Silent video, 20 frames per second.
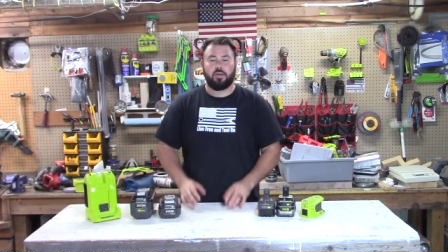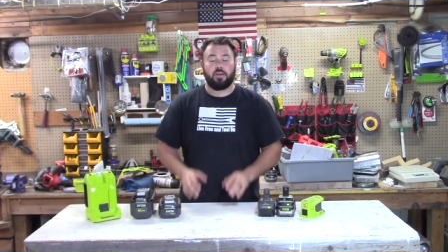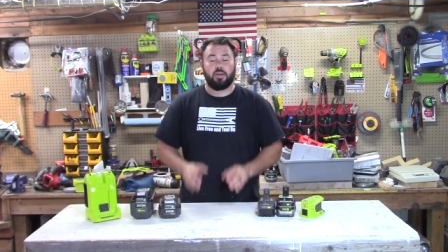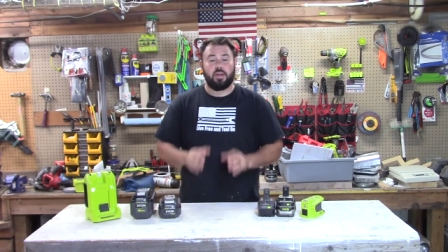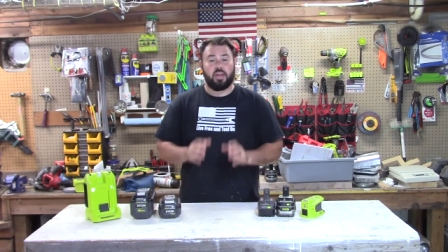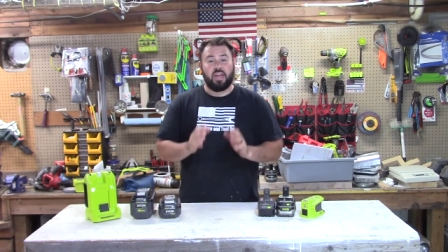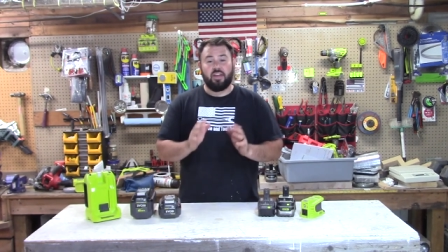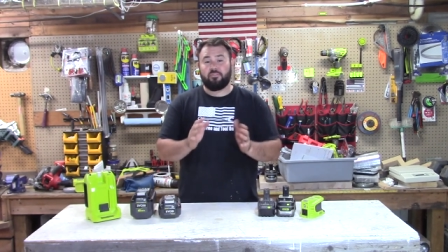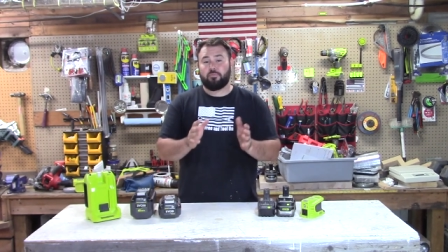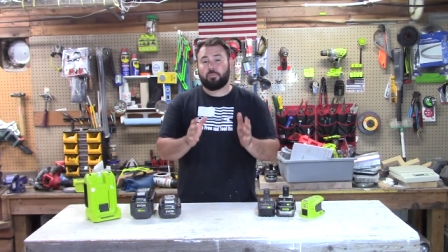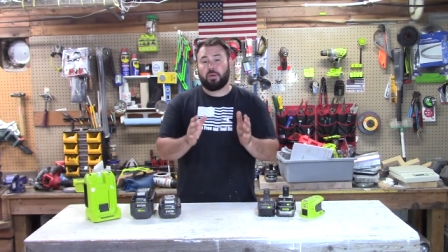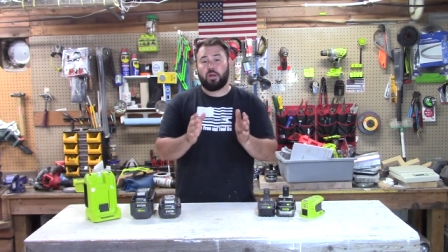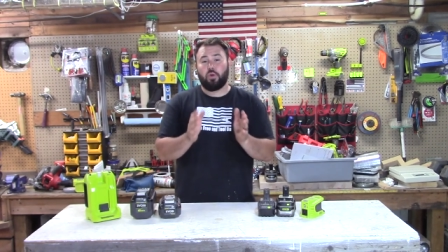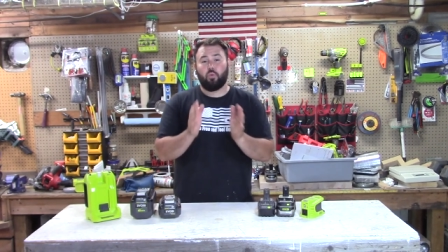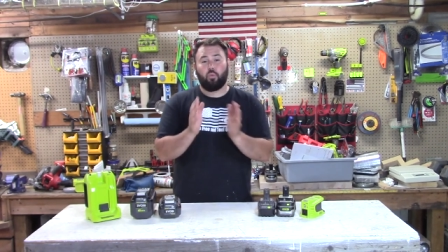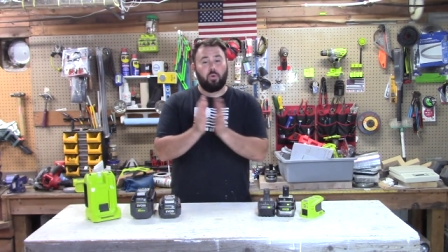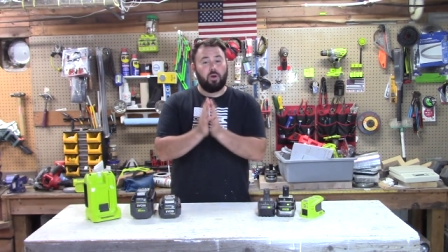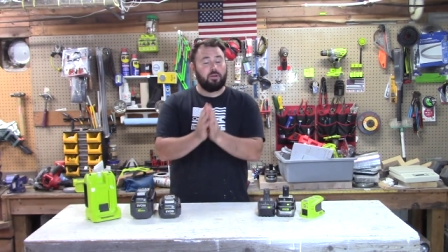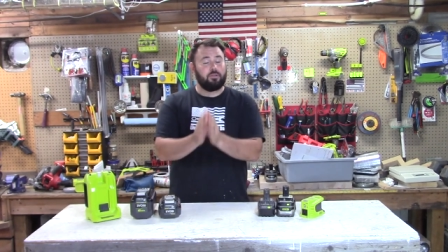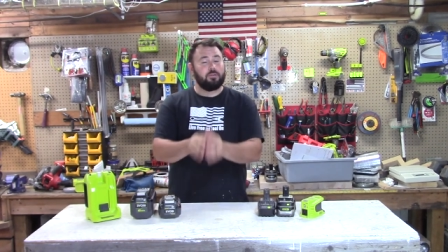Hey everybody,
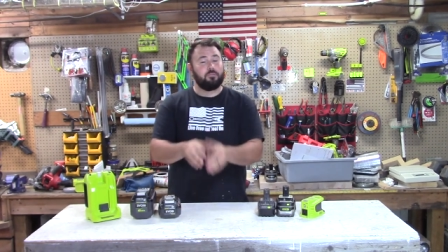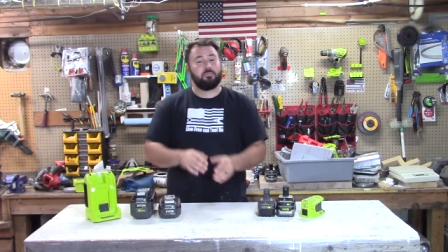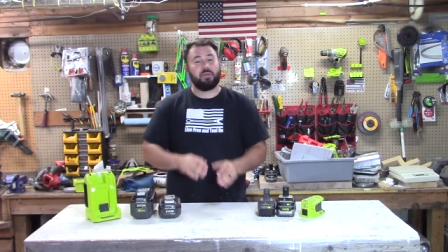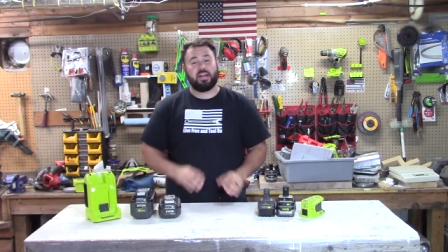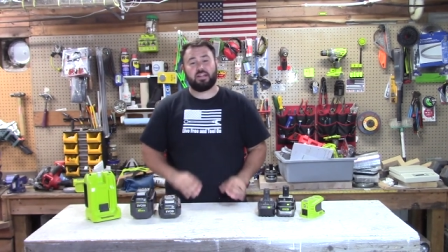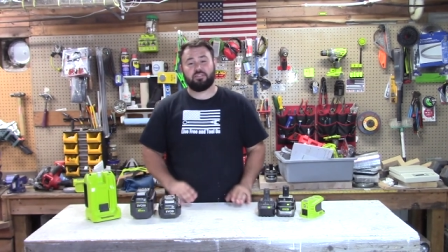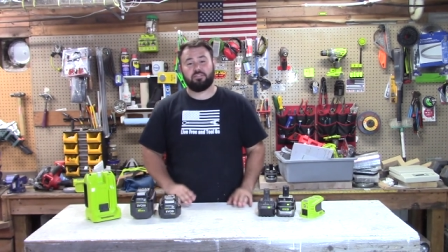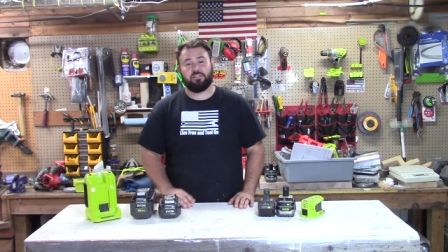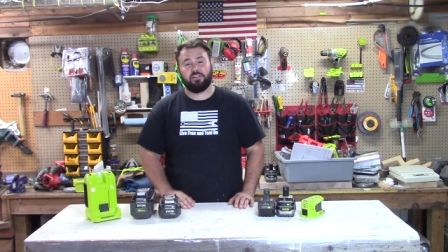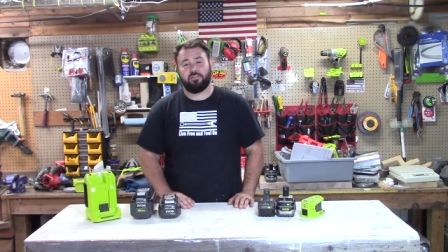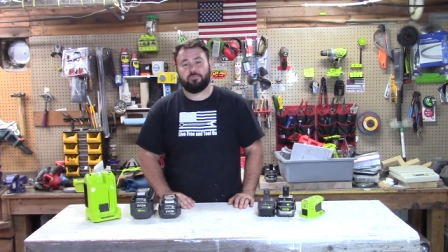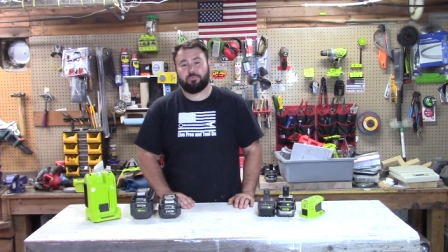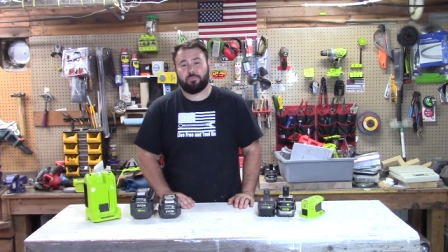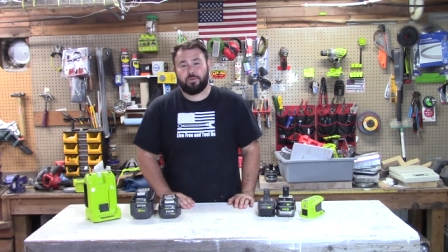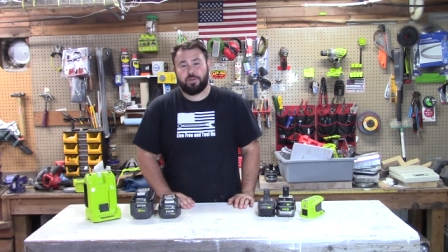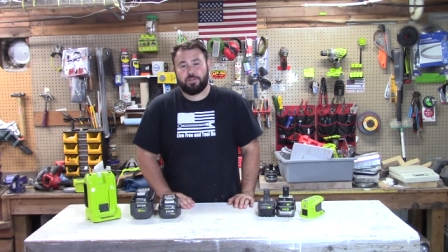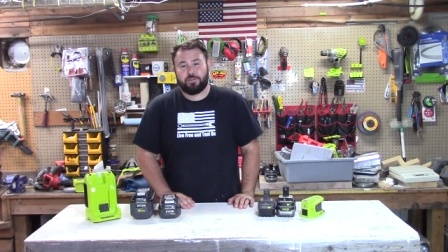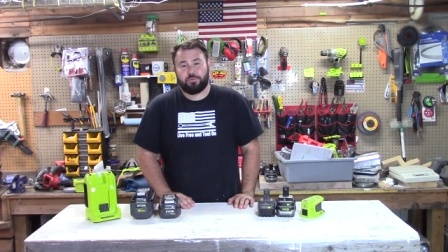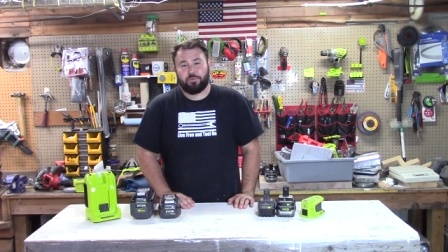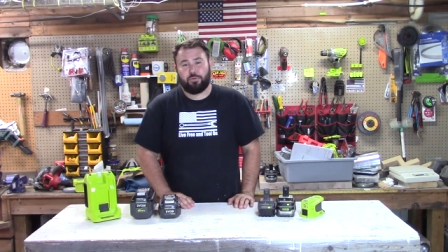welcome back to Live
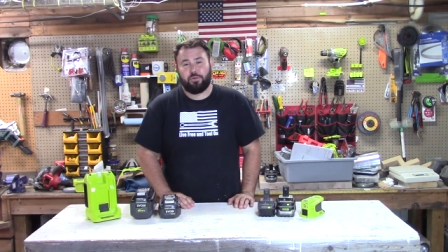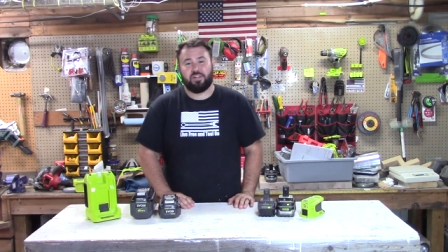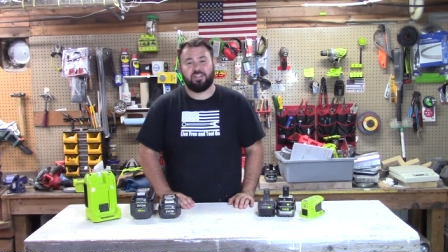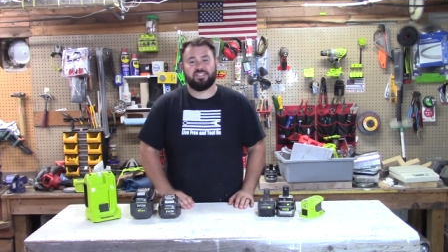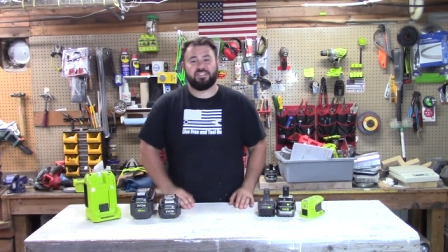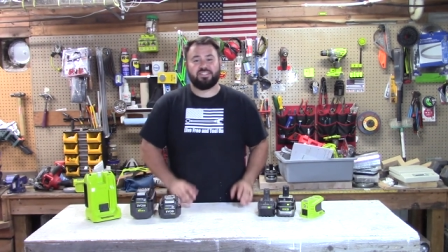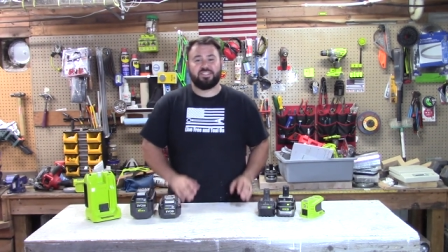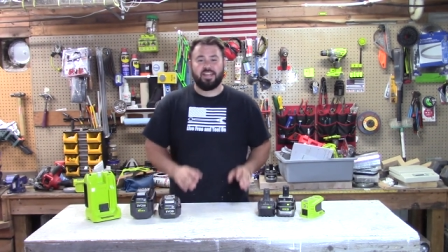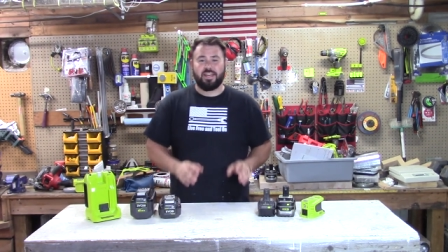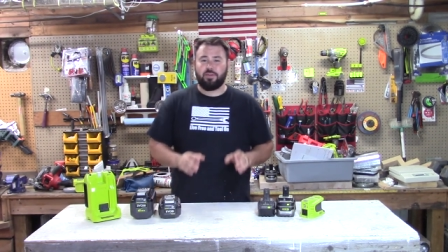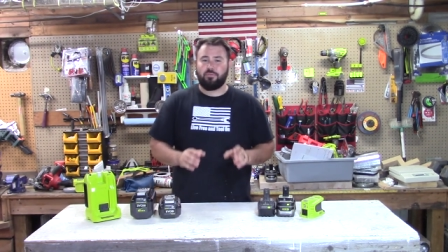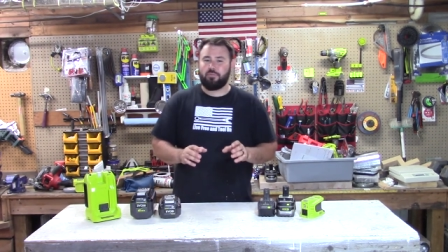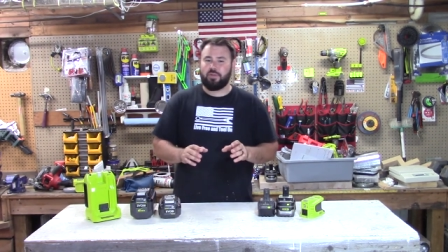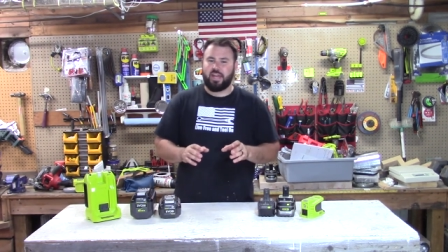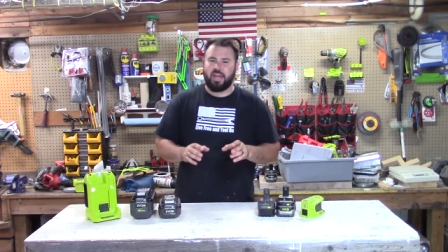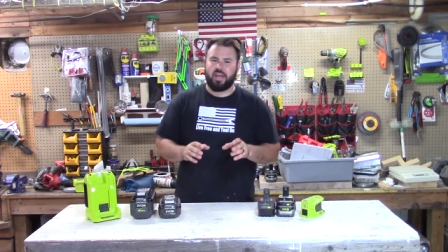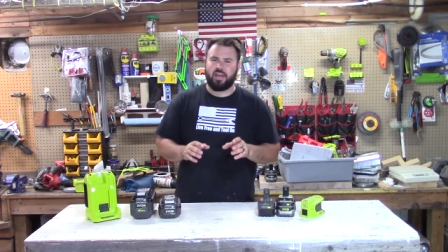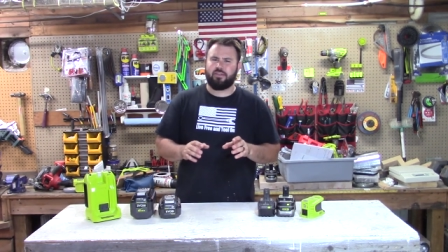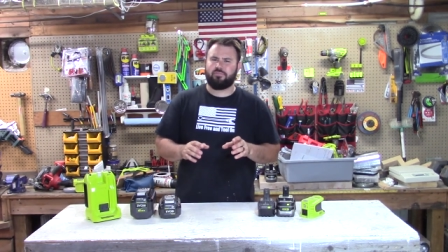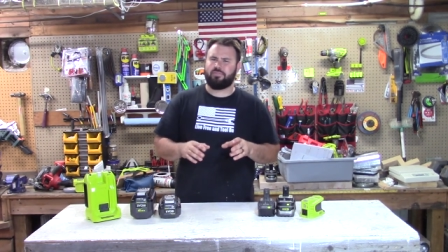Free and Tool On. Today we
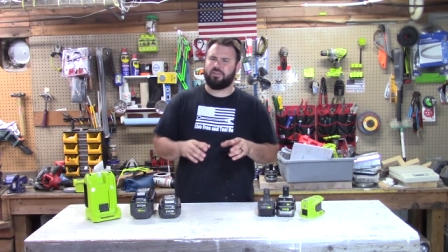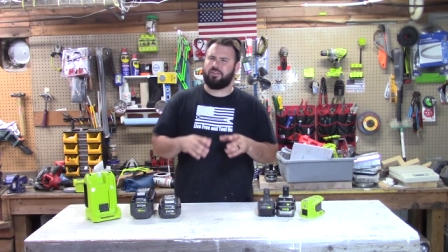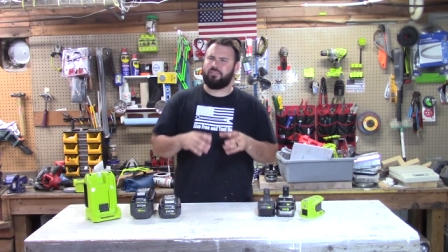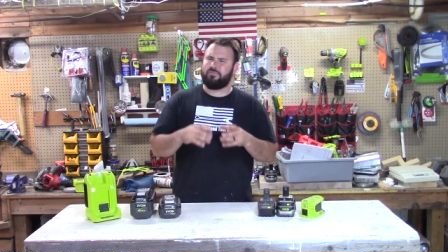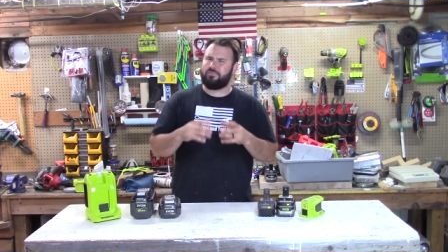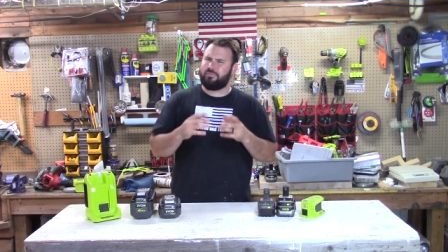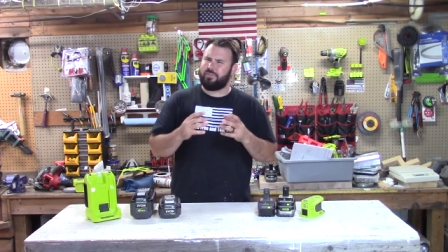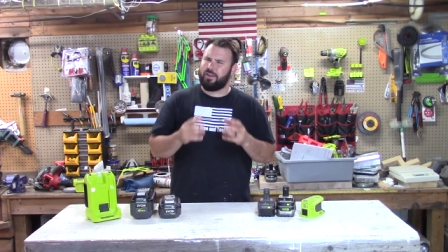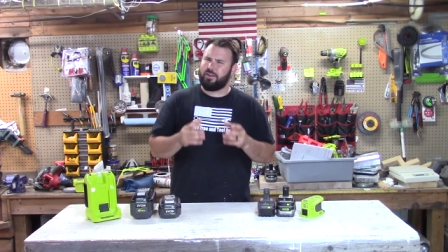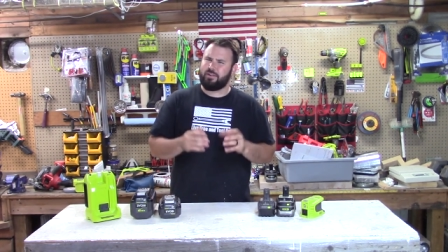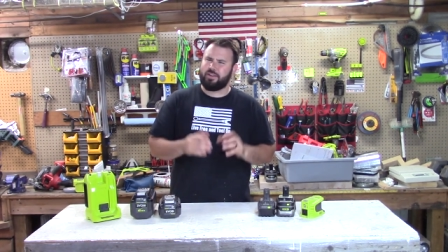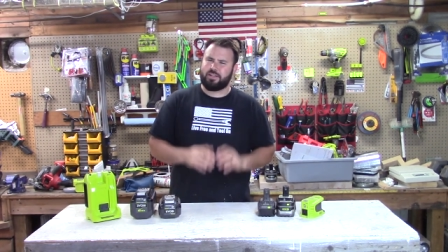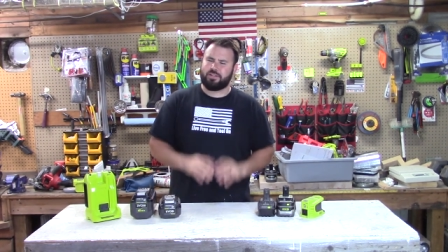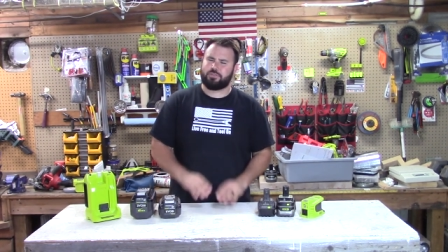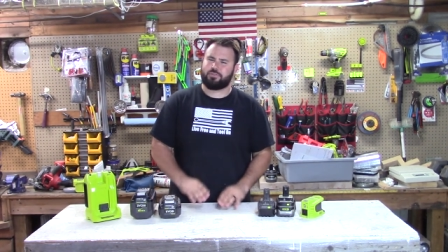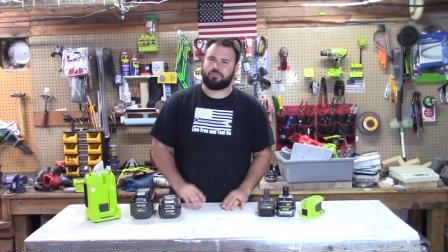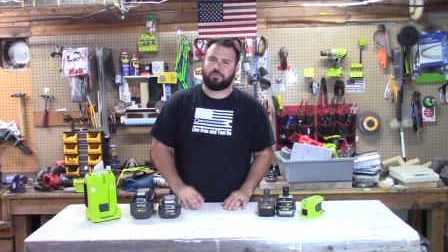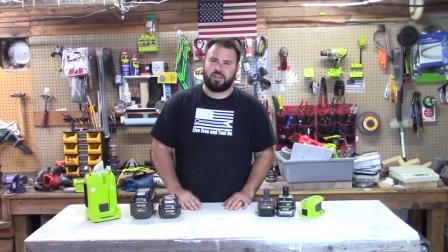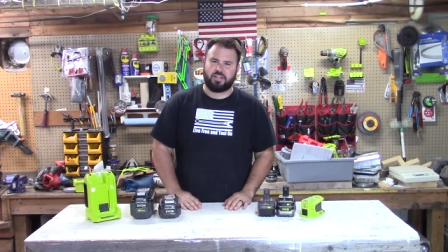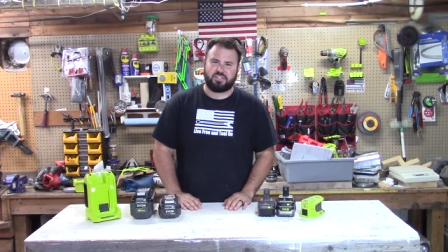have a very
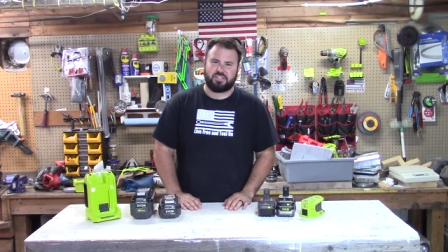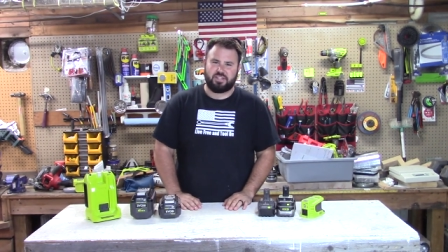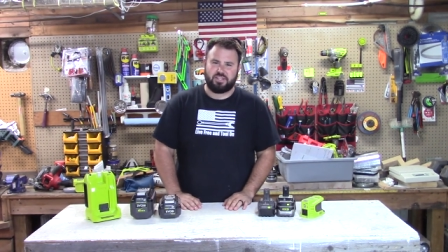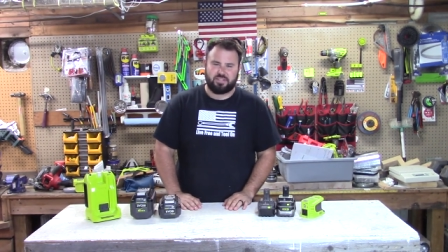interesting